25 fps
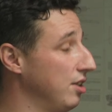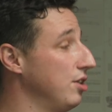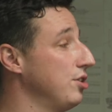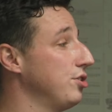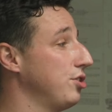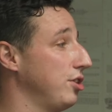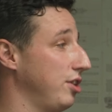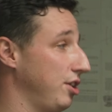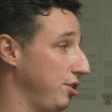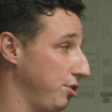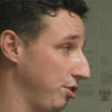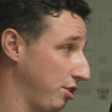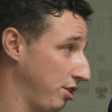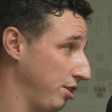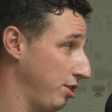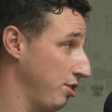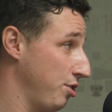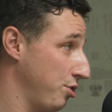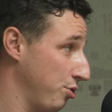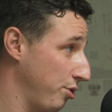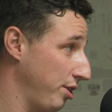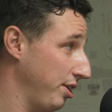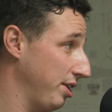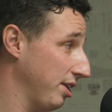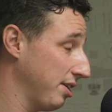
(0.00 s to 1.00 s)
so that you can
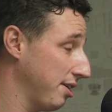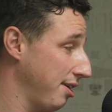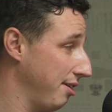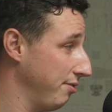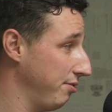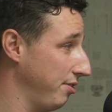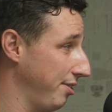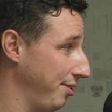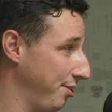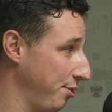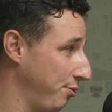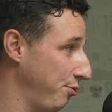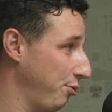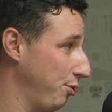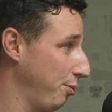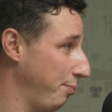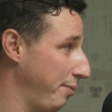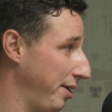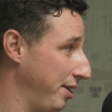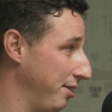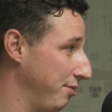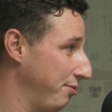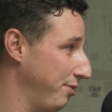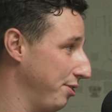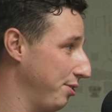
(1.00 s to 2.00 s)
enjoy the cover and the full
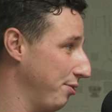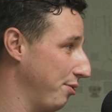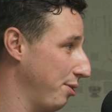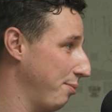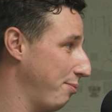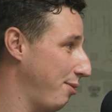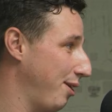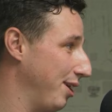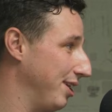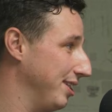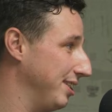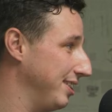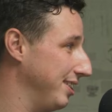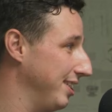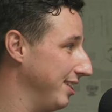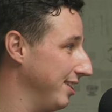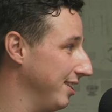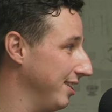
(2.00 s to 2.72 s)
benefit of the policy.